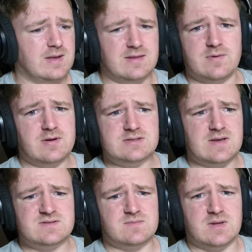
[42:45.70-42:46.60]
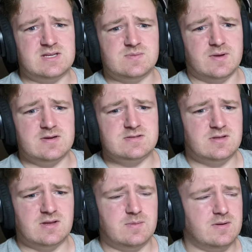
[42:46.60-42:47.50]
Raiders have some nice players.
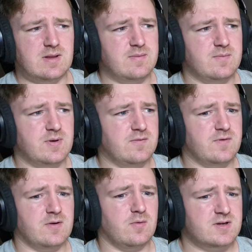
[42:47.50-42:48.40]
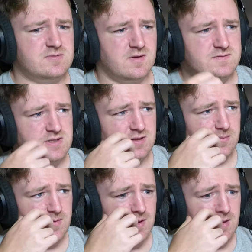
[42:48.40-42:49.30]
They've been pretty fun to watch when I've seen
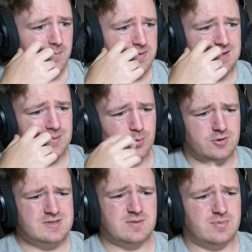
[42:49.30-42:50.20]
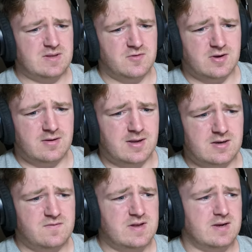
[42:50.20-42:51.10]
them. But yeah, the Bulldogs, I believe, are
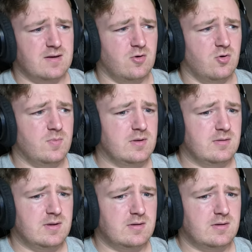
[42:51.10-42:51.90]
undefeated at home.